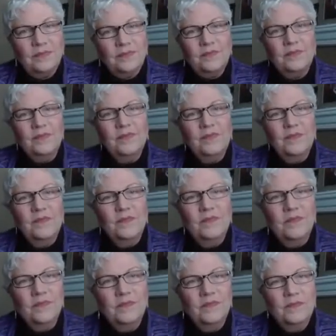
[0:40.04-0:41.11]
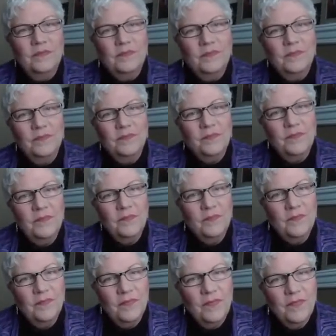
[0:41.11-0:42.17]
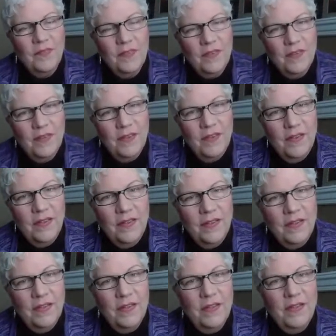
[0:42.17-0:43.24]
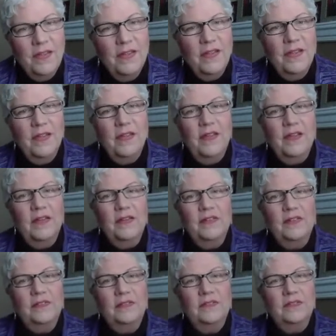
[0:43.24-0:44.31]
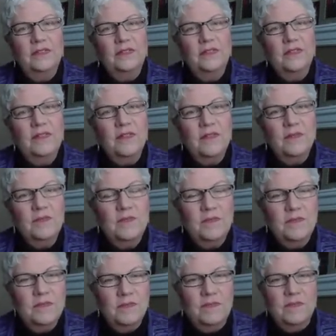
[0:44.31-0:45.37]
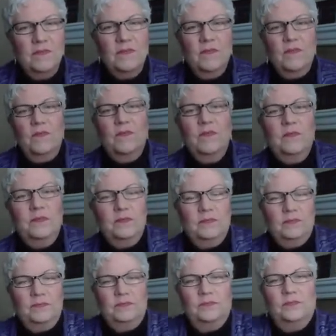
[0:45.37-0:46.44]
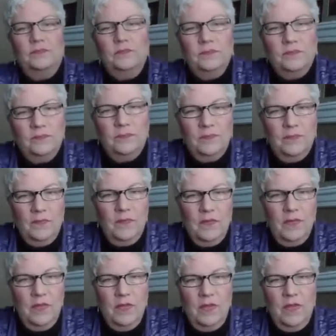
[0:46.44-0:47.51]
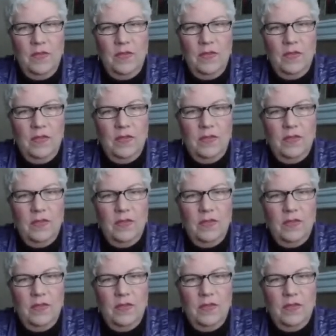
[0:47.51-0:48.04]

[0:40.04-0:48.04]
The person shown says nothing.